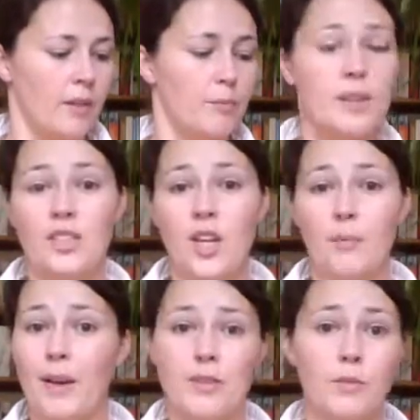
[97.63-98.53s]
but
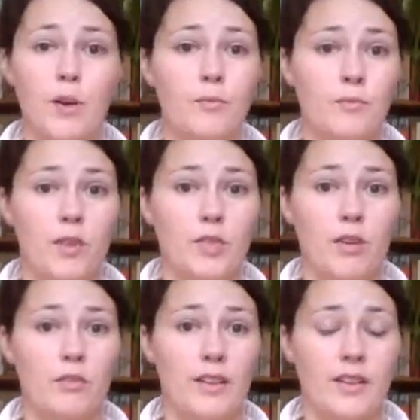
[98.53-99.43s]
Basil won't
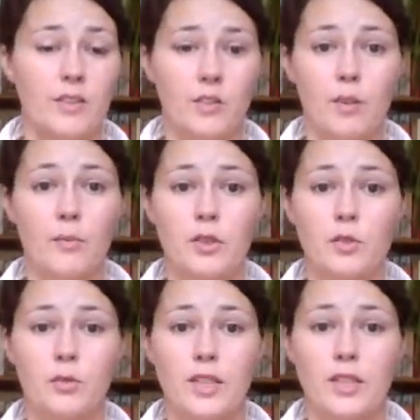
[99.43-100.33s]
tolerate this on him at
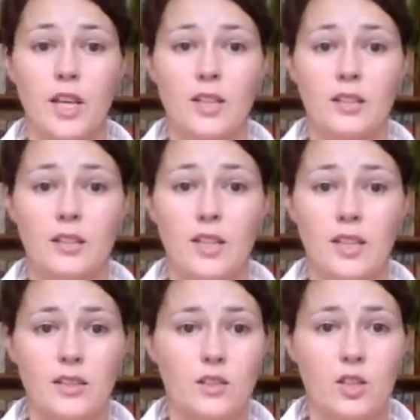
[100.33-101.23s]
all.
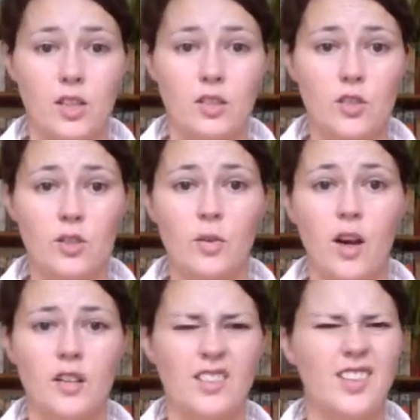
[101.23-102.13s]
It's too
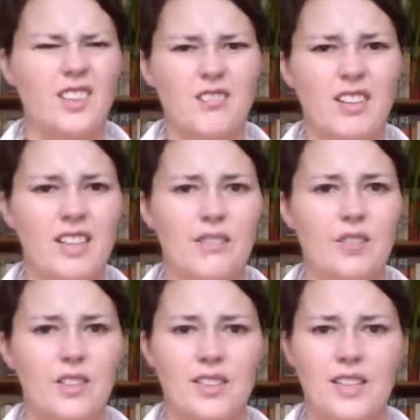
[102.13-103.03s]
hard. I don't know really if
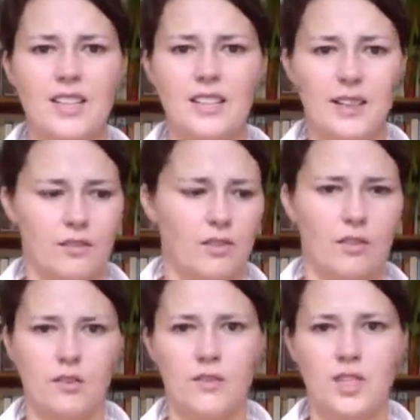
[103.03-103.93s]
you can see that
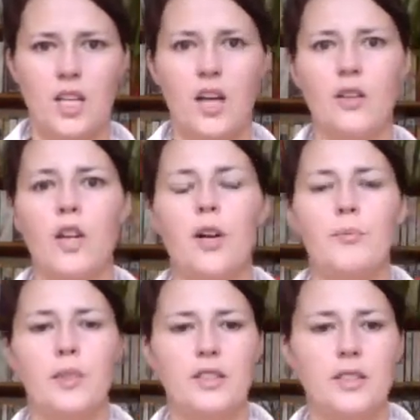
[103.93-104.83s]
on the video,
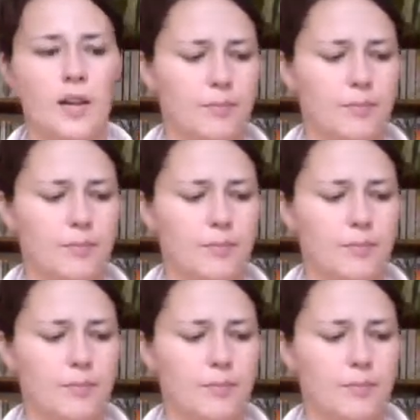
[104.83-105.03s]
but